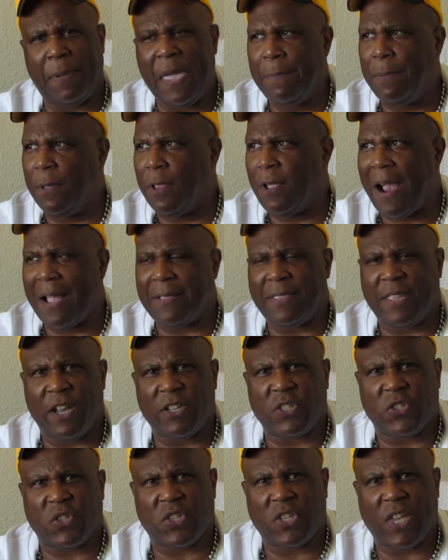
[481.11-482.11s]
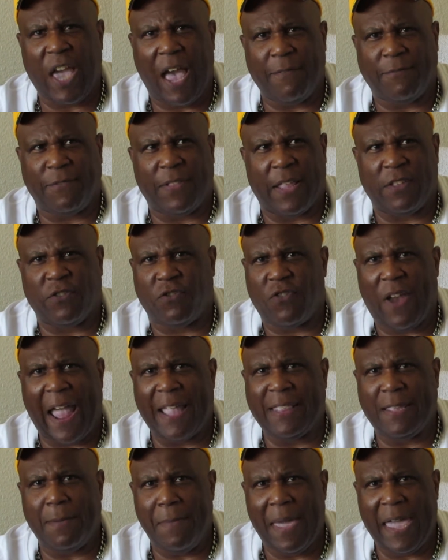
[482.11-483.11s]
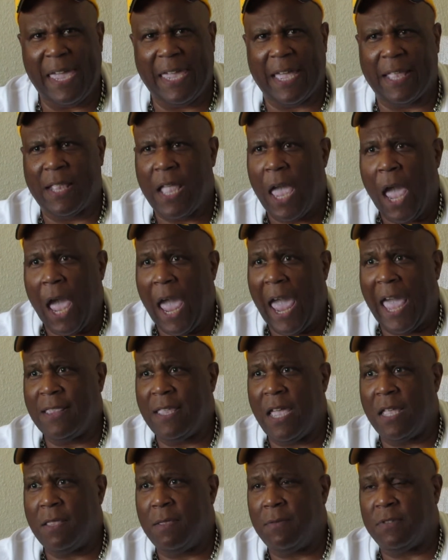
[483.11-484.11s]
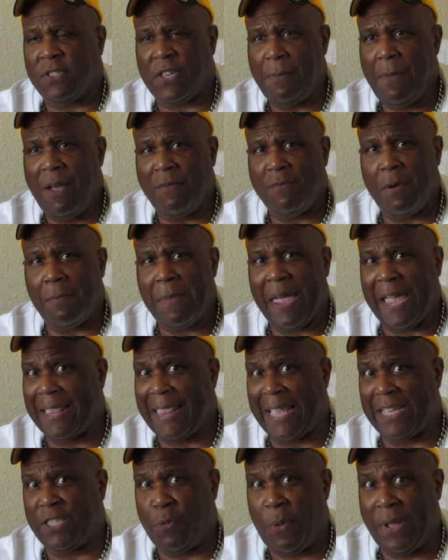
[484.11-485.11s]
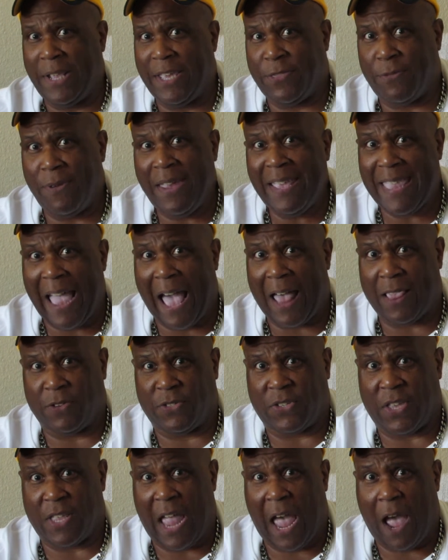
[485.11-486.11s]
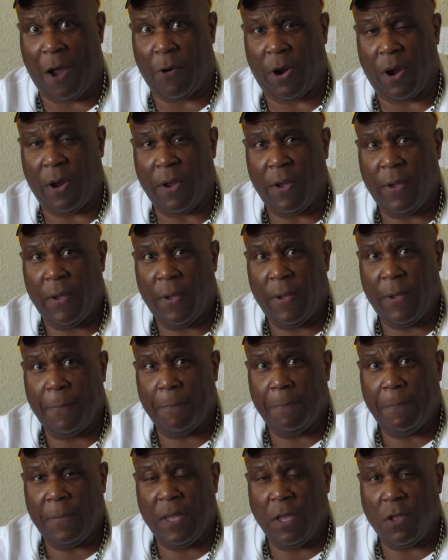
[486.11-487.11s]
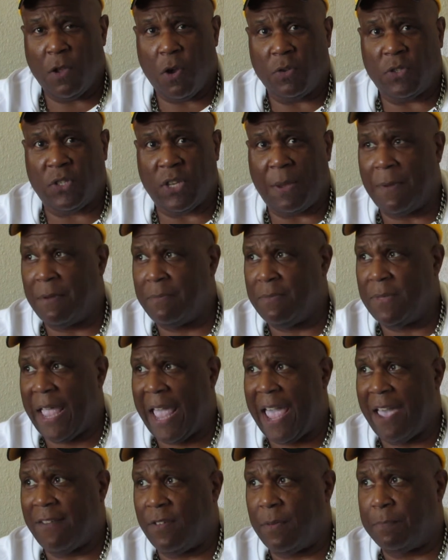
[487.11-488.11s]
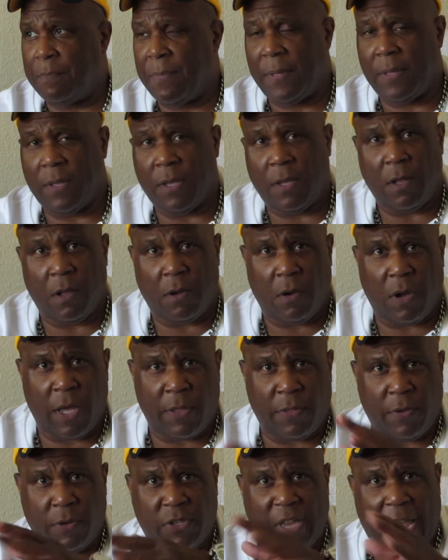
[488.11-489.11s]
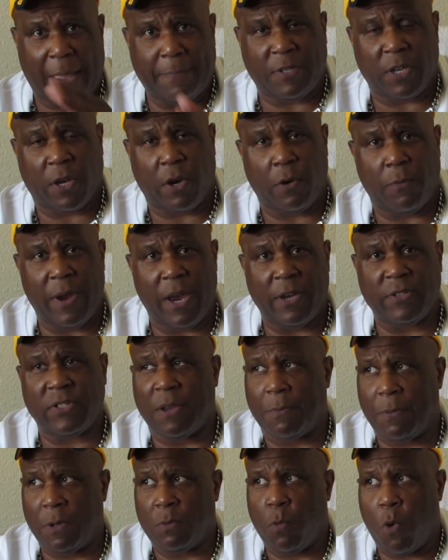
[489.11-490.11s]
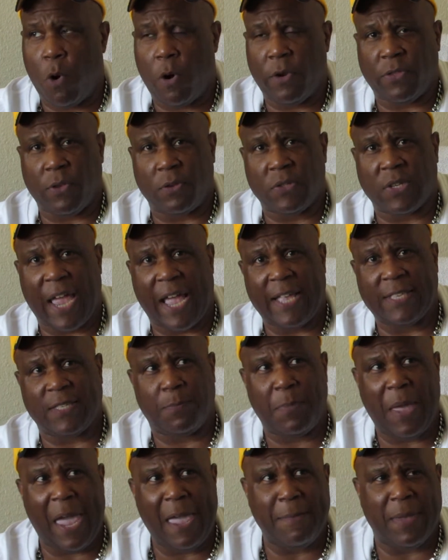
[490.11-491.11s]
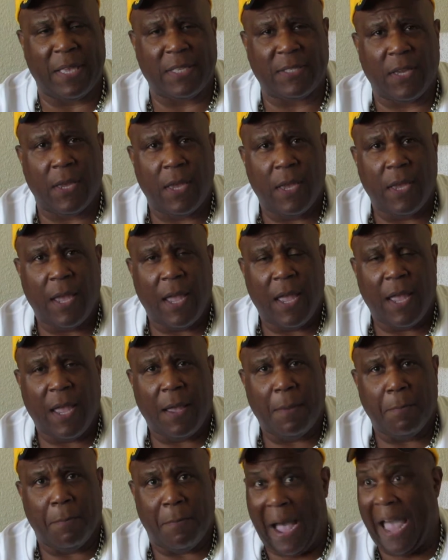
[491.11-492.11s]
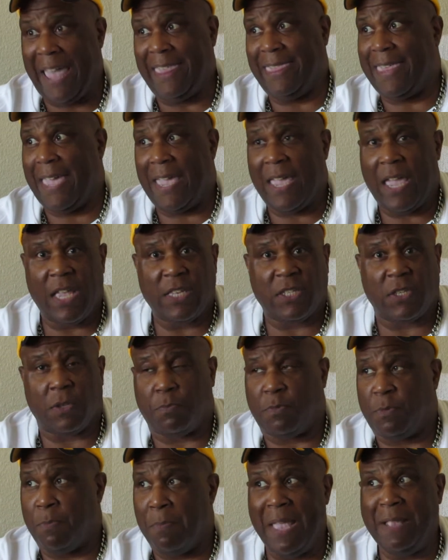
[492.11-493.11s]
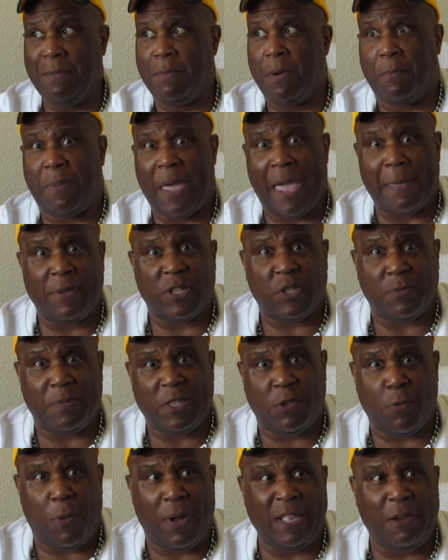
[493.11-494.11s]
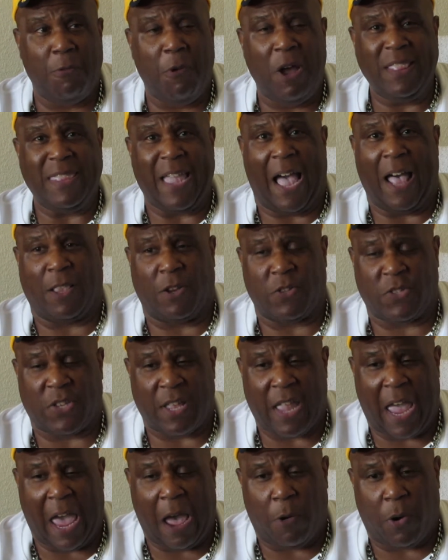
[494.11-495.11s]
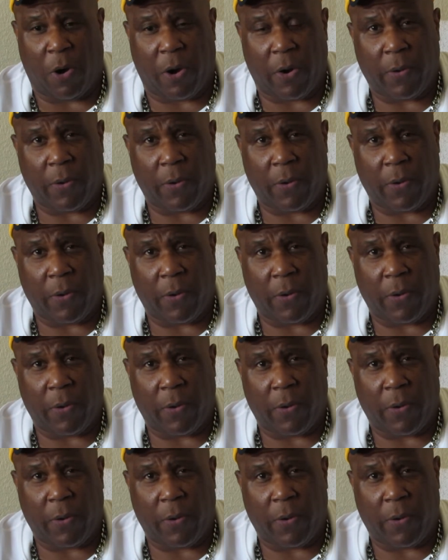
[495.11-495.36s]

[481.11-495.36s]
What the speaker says: People are out there scuffling, trying to make it, and some of them are making like $23 an hour. You know, some of them that have, you know, other types of careers that would warrant those kinds of payments. My thing is, minimum payment should be $21 an hour.